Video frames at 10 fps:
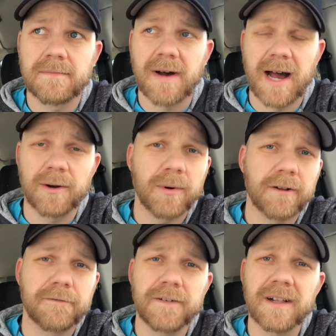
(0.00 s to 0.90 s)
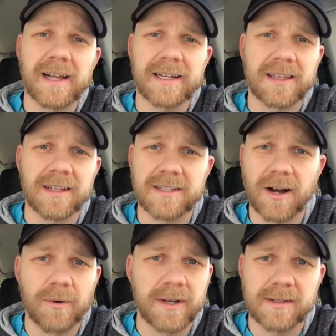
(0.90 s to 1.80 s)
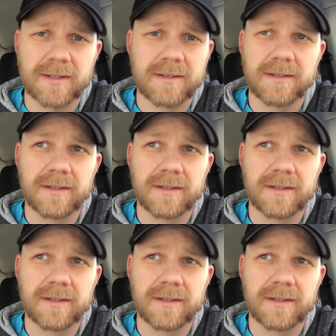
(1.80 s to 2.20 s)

I don't want to feel like this always.